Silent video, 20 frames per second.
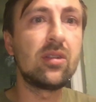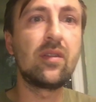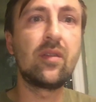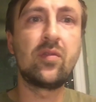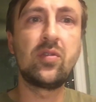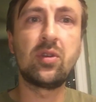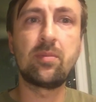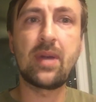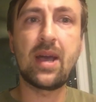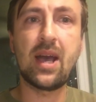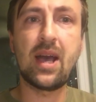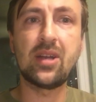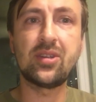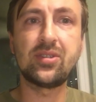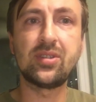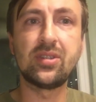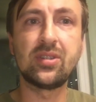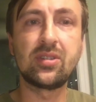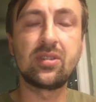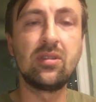of your
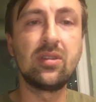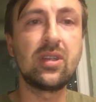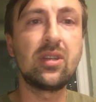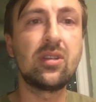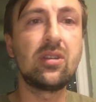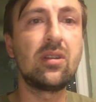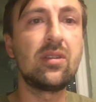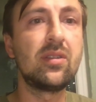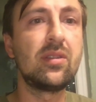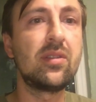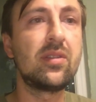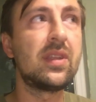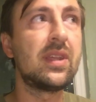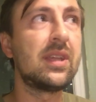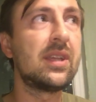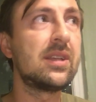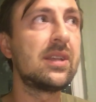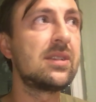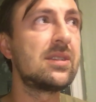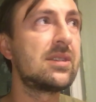passions. Look at all the
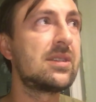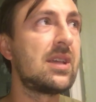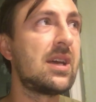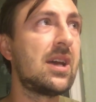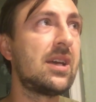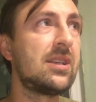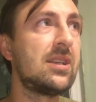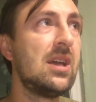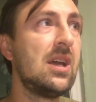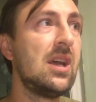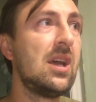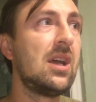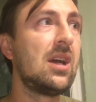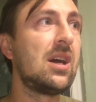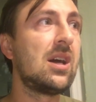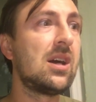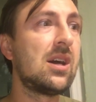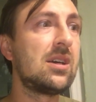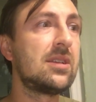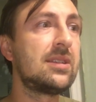things that
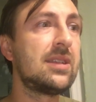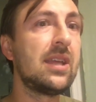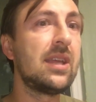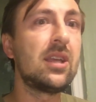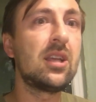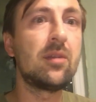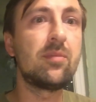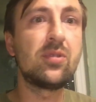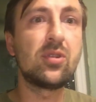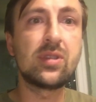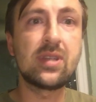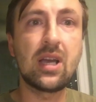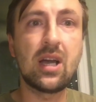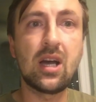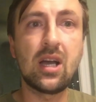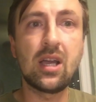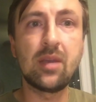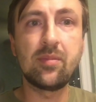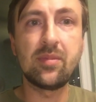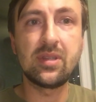take up your
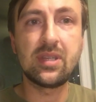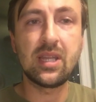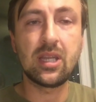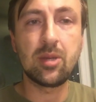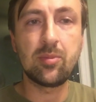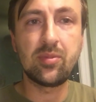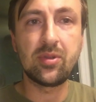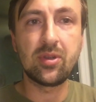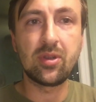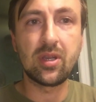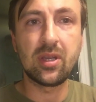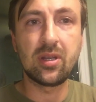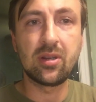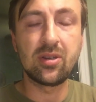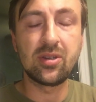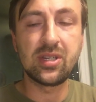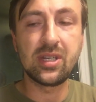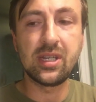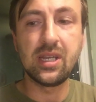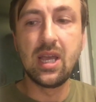time and take up your
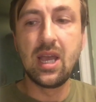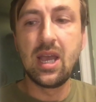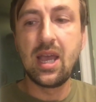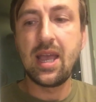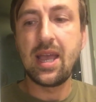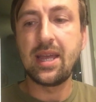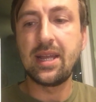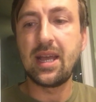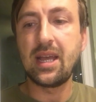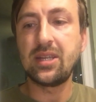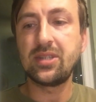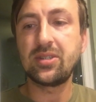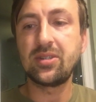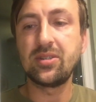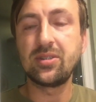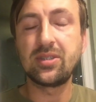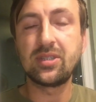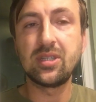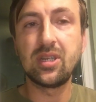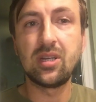energy, and ask
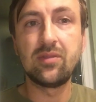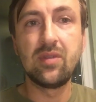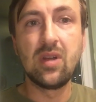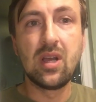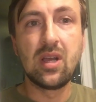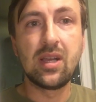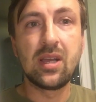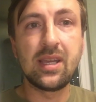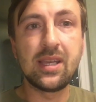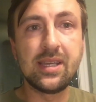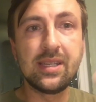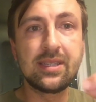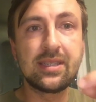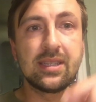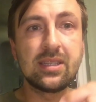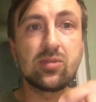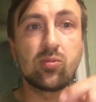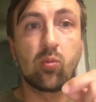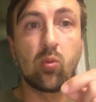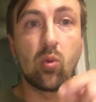yourself, is
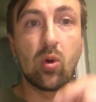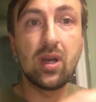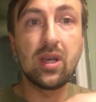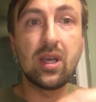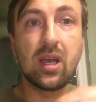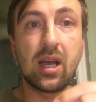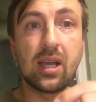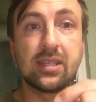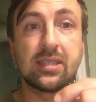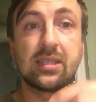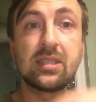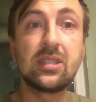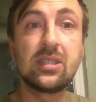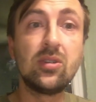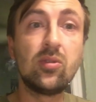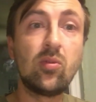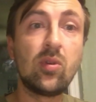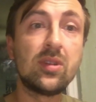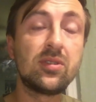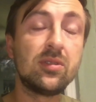this what I still
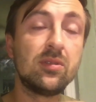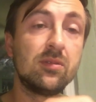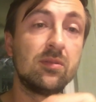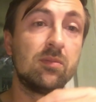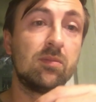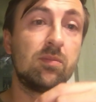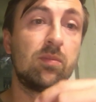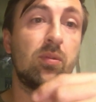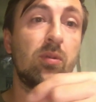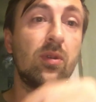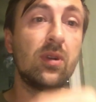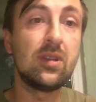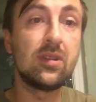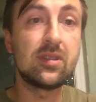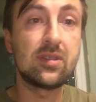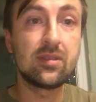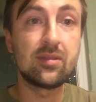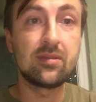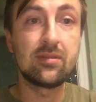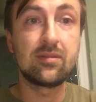want to
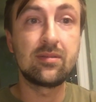put